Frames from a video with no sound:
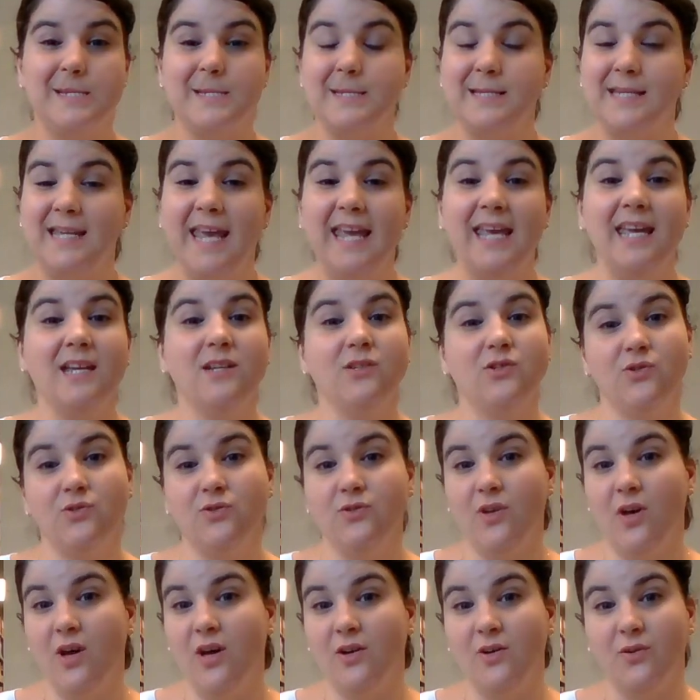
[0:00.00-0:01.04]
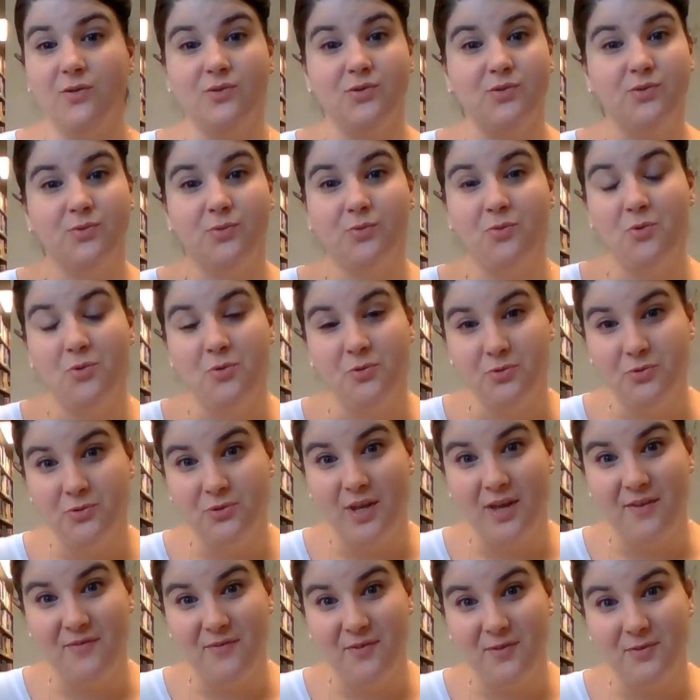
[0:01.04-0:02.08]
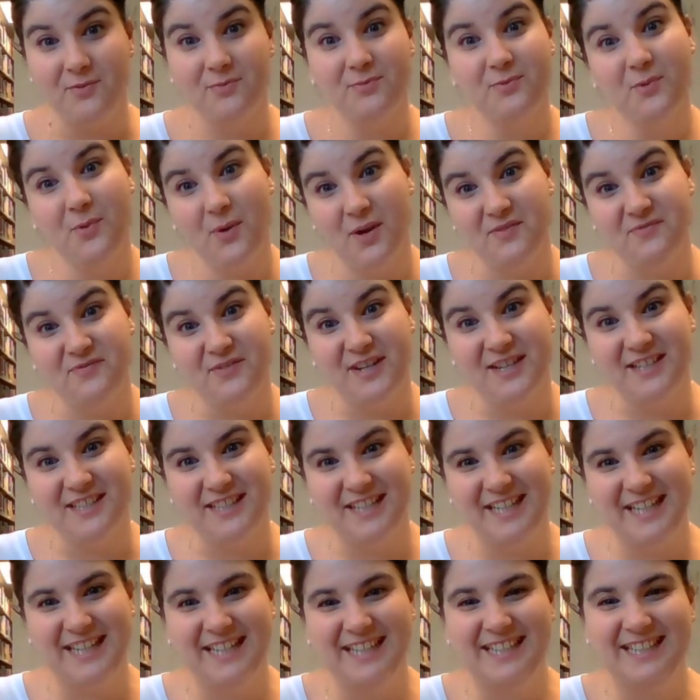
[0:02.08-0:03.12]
taking too long goes to a whole new level, quite frankly.